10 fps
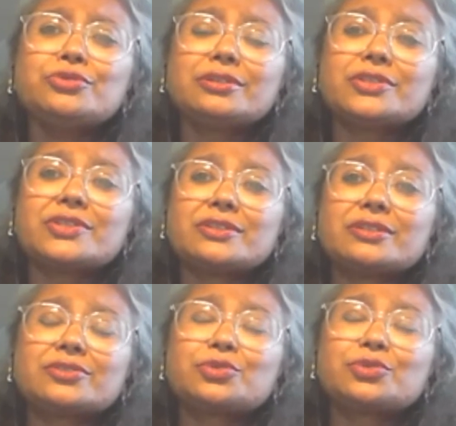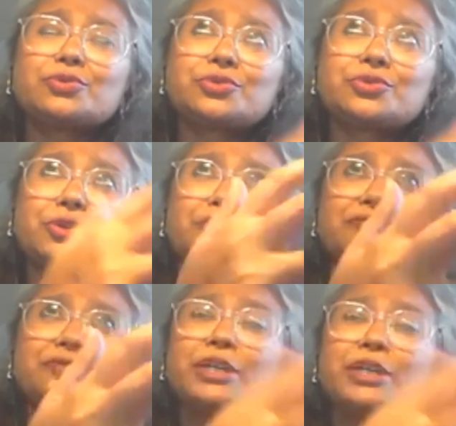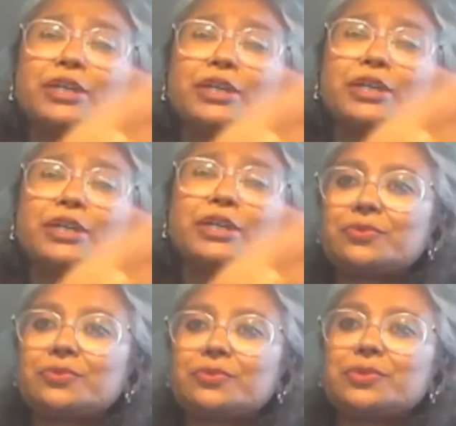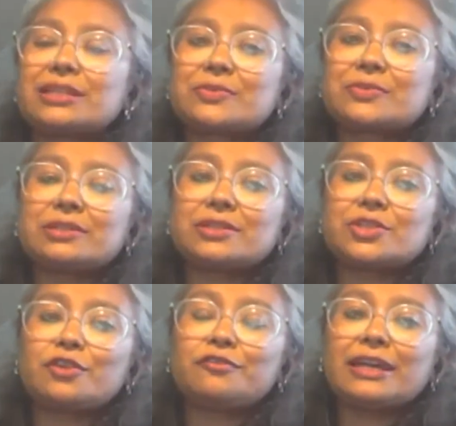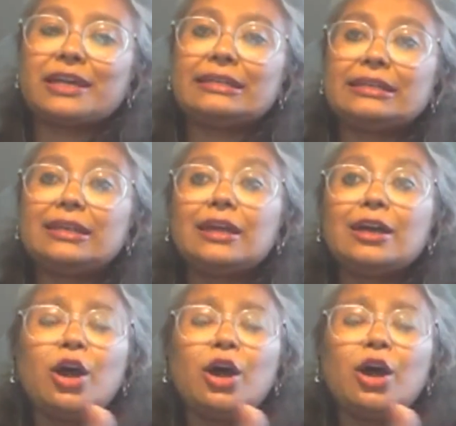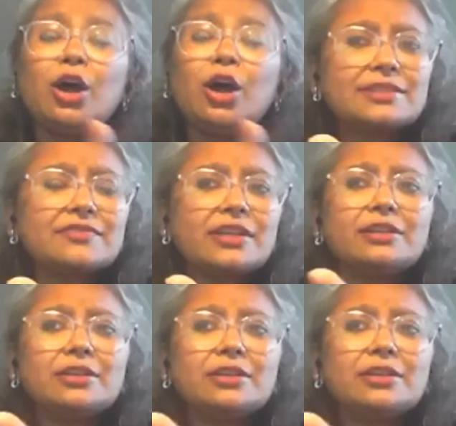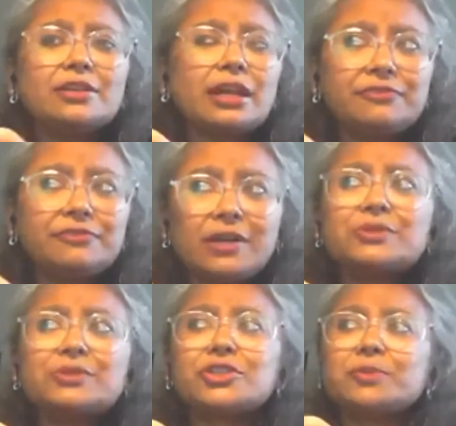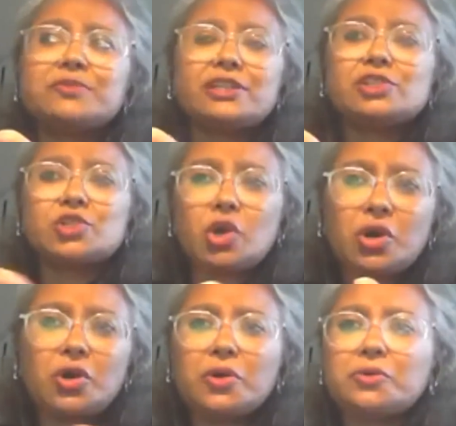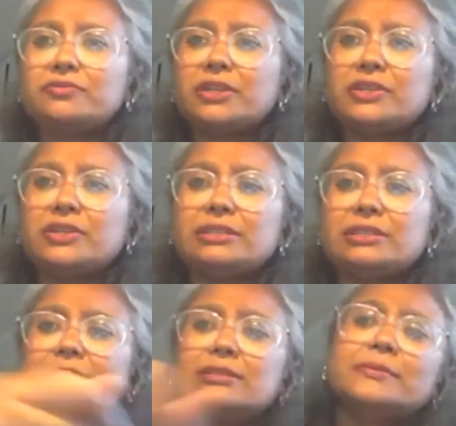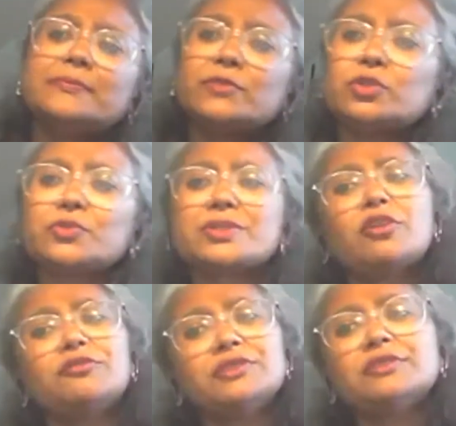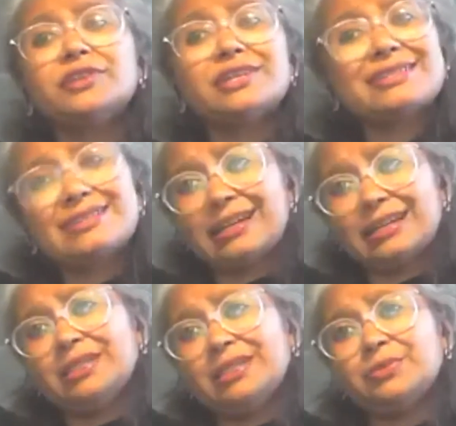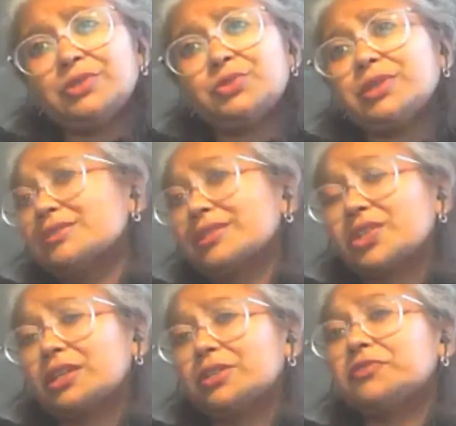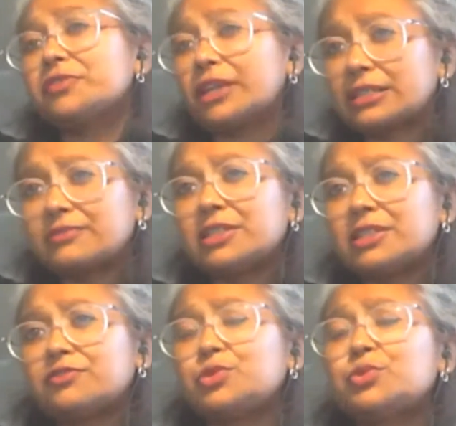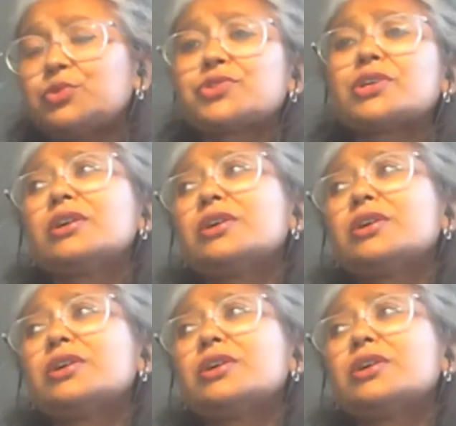research, to sort of do interviews with sex workers offline. Online, it's I found it to be very raw, very, it was often the first time that they were doing such kind of reflective interviews.